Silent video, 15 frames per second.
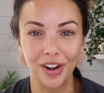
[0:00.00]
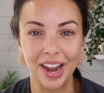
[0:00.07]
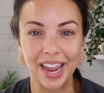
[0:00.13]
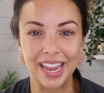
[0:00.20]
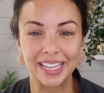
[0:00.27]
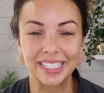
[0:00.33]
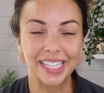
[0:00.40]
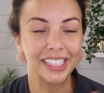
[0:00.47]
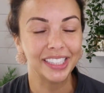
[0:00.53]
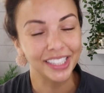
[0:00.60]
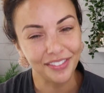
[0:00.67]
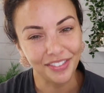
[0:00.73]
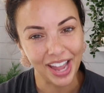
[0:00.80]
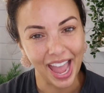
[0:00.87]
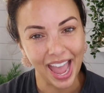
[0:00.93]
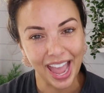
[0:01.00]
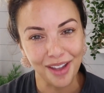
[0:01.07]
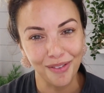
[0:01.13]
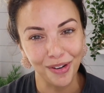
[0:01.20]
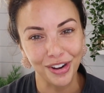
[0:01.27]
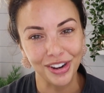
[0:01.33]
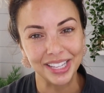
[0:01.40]
and Olivia
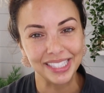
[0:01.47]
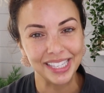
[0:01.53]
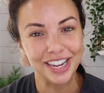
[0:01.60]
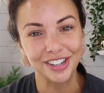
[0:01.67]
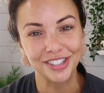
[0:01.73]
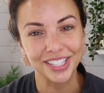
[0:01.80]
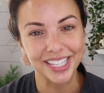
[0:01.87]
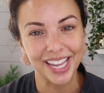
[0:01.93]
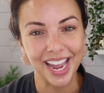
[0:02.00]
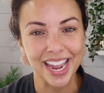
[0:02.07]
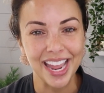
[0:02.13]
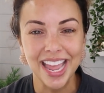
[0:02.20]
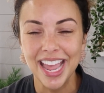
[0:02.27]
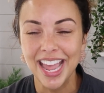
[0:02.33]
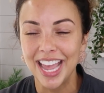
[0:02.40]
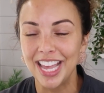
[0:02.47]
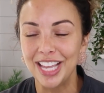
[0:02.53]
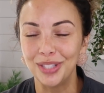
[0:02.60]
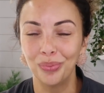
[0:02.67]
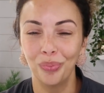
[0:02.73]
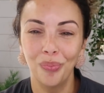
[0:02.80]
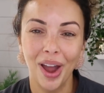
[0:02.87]
Heyward is here today
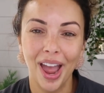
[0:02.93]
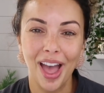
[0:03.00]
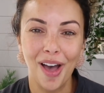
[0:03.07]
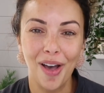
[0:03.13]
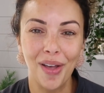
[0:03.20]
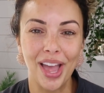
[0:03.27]
as well,